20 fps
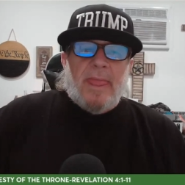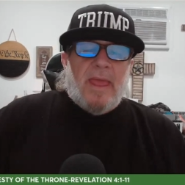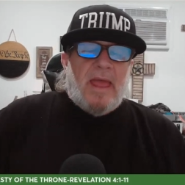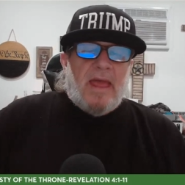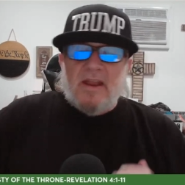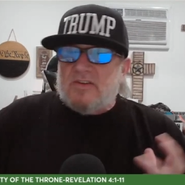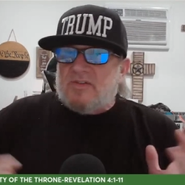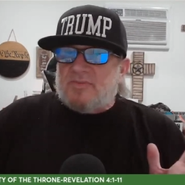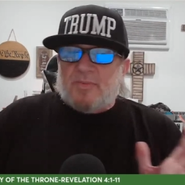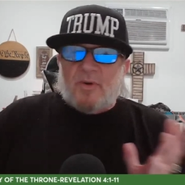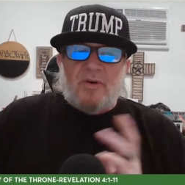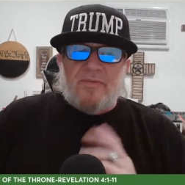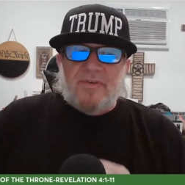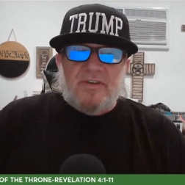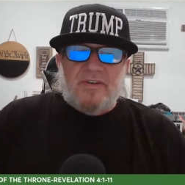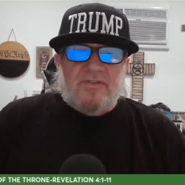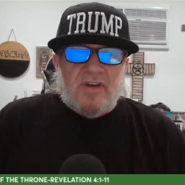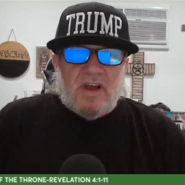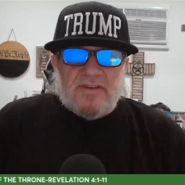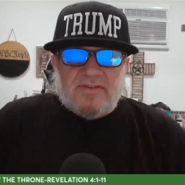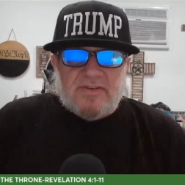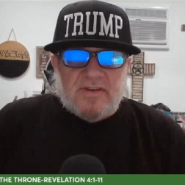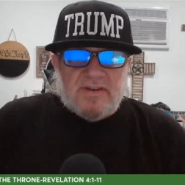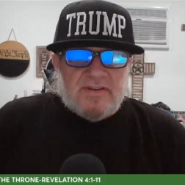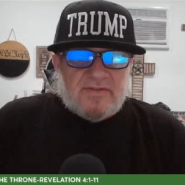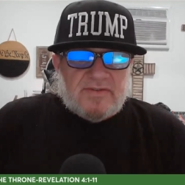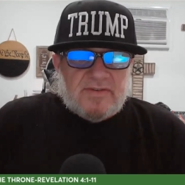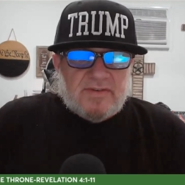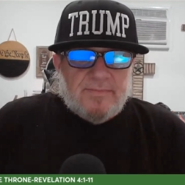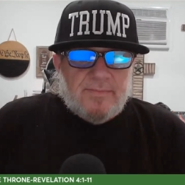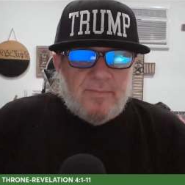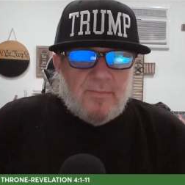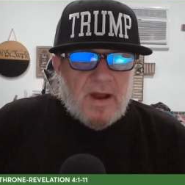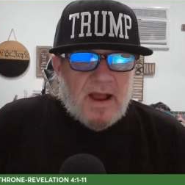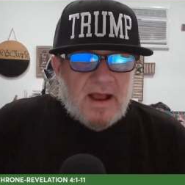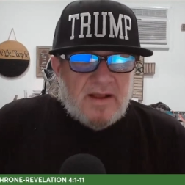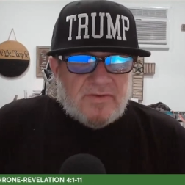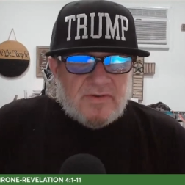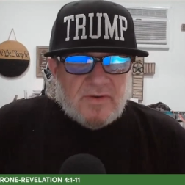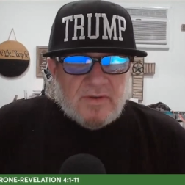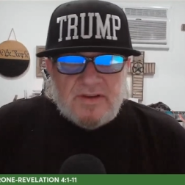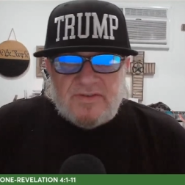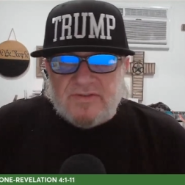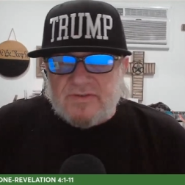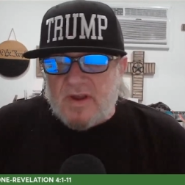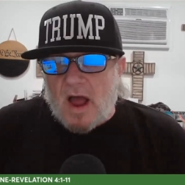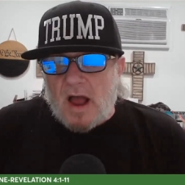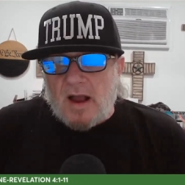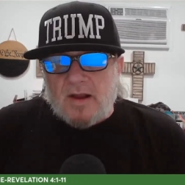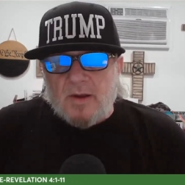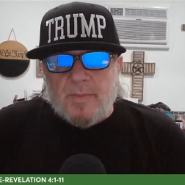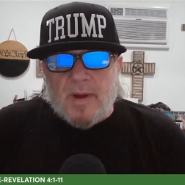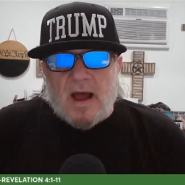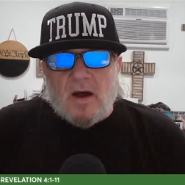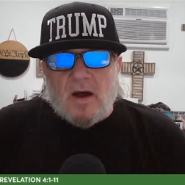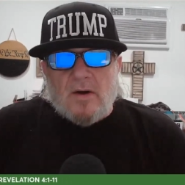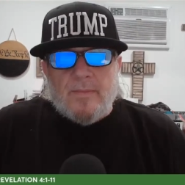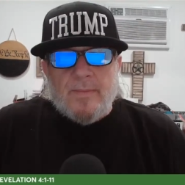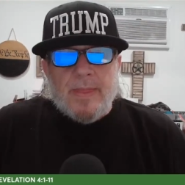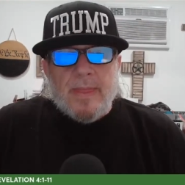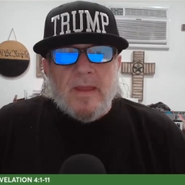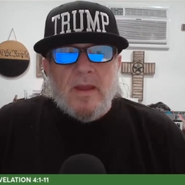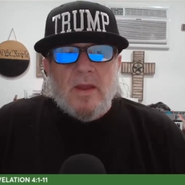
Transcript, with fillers: in his perfect justice right? So let's talk about